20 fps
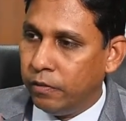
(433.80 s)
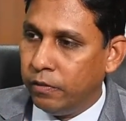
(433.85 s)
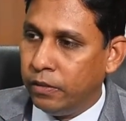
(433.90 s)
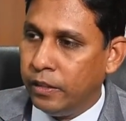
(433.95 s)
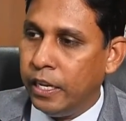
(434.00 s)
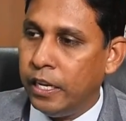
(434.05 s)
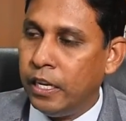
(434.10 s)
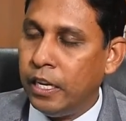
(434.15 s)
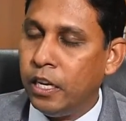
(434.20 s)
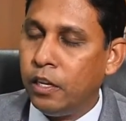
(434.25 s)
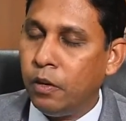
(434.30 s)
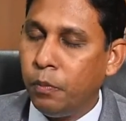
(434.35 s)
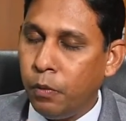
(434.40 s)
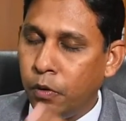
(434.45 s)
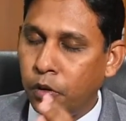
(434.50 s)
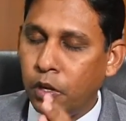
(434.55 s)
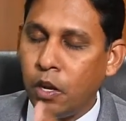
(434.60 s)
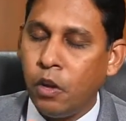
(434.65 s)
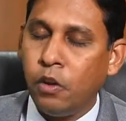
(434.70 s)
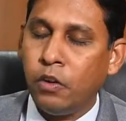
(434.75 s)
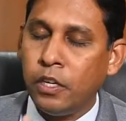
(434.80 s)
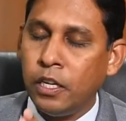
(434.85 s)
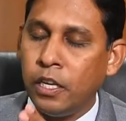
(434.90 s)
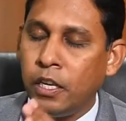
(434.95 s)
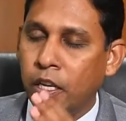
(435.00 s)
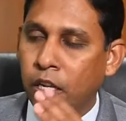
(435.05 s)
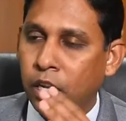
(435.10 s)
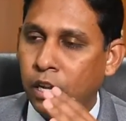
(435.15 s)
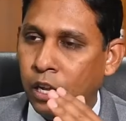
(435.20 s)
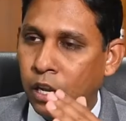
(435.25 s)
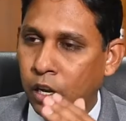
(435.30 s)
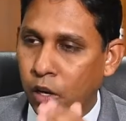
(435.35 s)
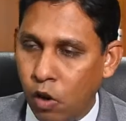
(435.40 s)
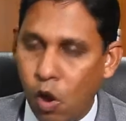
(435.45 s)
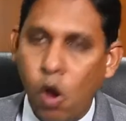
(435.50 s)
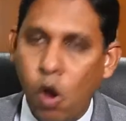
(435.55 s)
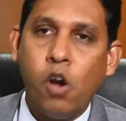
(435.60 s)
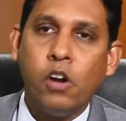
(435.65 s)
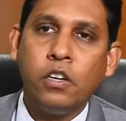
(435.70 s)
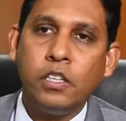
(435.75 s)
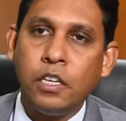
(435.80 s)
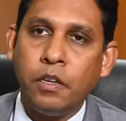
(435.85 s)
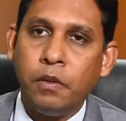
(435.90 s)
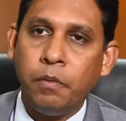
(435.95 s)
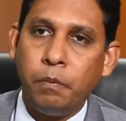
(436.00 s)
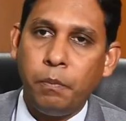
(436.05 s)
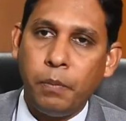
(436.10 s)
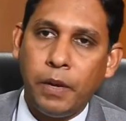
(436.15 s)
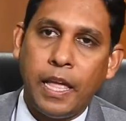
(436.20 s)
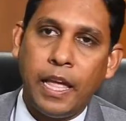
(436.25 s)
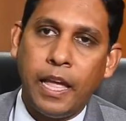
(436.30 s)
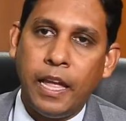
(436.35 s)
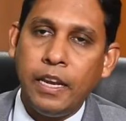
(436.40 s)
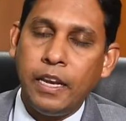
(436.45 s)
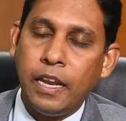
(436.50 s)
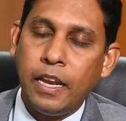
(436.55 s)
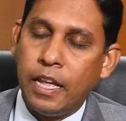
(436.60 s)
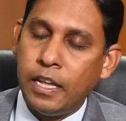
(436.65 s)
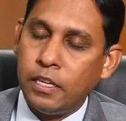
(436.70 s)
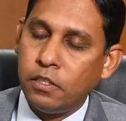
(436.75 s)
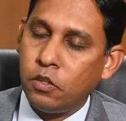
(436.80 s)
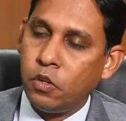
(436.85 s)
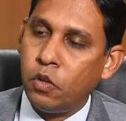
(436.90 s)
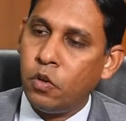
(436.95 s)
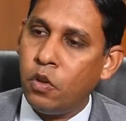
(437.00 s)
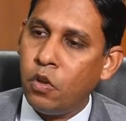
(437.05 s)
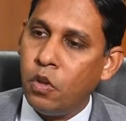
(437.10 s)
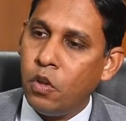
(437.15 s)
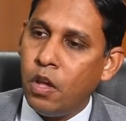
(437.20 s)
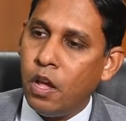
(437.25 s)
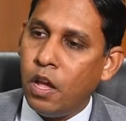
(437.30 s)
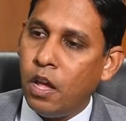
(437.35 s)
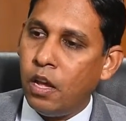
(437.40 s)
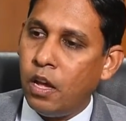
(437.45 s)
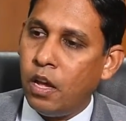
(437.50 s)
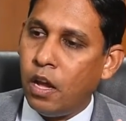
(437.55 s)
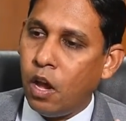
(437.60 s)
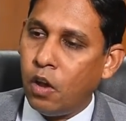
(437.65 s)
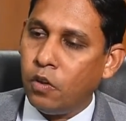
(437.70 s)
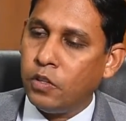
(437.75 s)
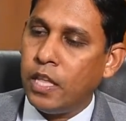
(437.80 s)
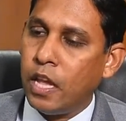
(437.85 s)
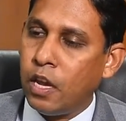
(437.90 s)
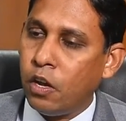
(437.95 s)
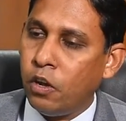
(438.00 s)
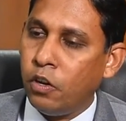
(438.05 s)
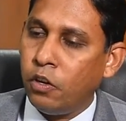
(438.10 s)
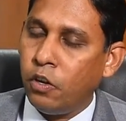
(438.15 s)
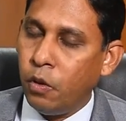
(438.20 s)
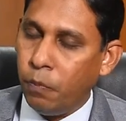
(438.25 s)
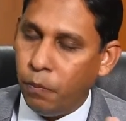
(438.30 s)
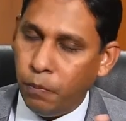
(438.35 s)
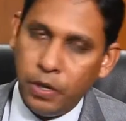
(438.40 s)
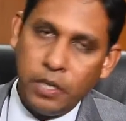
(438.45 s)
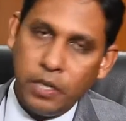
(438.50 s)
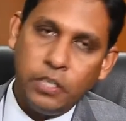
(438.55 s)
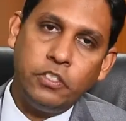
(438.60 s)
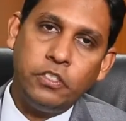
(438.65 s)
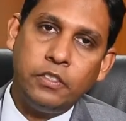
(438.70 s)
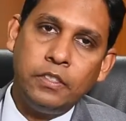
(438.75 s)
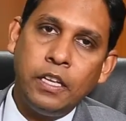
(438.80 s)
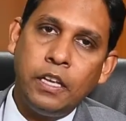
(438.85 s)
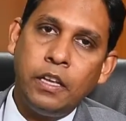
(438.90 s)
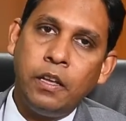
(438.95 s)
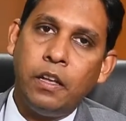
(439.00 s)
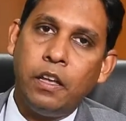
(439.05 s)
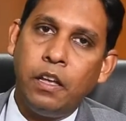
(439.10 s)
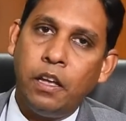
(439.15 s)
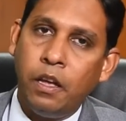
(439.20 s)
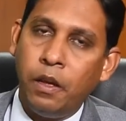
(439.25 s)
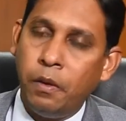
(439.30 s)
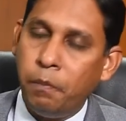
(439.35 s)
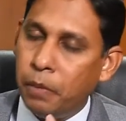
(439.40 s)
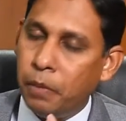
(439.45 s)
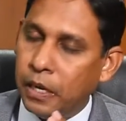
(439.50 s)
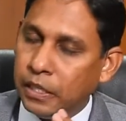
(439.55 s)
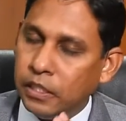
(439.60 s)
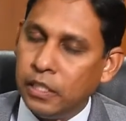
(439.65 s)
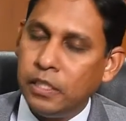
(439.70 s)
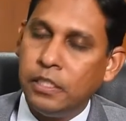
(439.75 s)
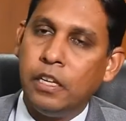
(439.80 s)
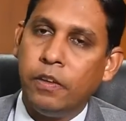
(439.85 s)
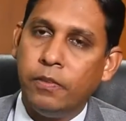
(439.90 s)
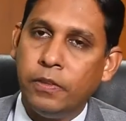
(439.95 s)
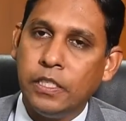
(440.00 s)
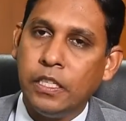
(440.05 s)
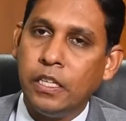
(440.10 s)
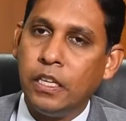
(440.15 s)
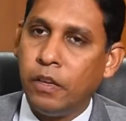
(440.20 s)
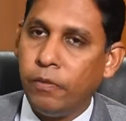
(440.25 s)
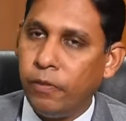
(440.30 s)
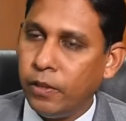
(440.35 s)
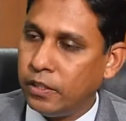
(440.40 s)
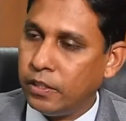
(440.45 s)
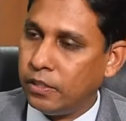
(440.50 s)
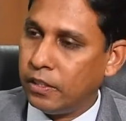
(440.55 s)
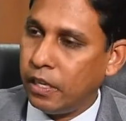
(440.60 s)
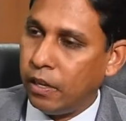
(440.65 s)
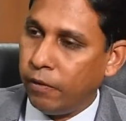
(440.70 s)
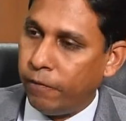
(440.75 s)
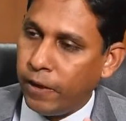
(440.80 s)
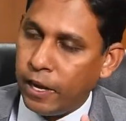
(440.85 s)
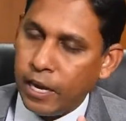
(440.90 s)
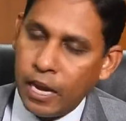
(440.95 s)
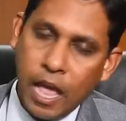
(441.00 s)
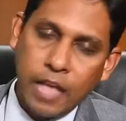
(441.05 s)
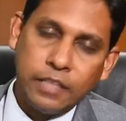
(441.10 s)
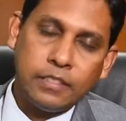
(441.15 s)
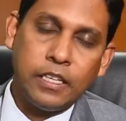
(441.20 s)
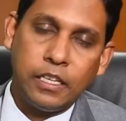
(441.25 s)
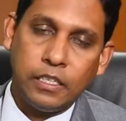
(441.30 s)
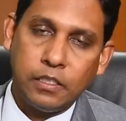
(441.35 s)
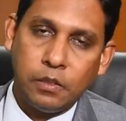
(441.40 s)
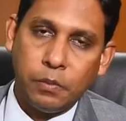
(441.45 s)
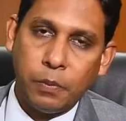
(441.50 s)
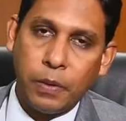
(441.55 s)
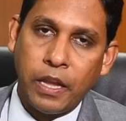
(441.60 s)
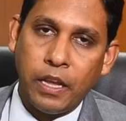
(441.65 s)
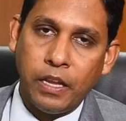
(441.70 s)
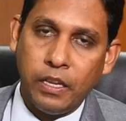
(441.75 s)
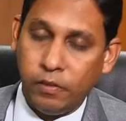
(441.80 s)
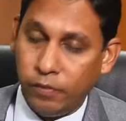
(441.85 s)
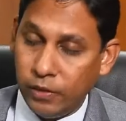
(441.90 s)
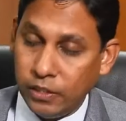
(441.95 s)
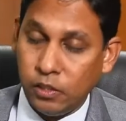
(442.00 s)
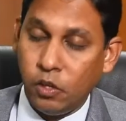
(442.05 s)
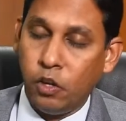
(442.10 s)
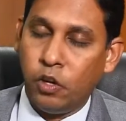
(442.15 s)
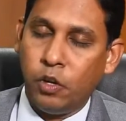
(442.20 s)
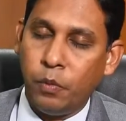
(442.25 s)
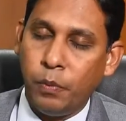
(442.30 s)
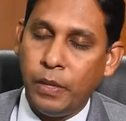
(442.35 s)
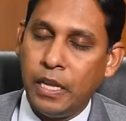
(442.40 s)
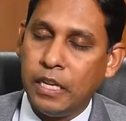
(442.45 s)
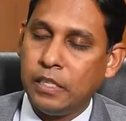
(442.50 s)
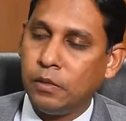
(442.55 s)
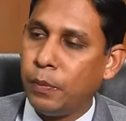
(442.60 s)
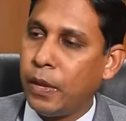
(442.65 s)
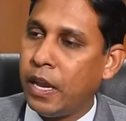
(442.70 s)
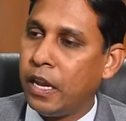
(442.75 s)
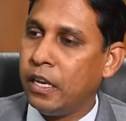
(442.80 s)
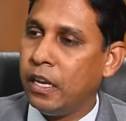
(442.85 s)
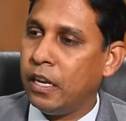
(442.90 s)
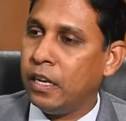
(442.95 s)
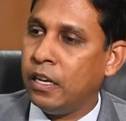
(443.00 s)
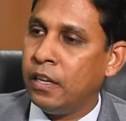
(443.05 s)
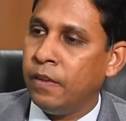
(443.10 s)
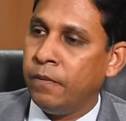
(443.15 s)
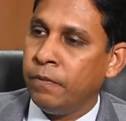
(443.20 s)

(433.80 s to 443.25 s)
they need to put out a long-term plan as to how they are going to bridge the budget deficit if it's going to be expanded,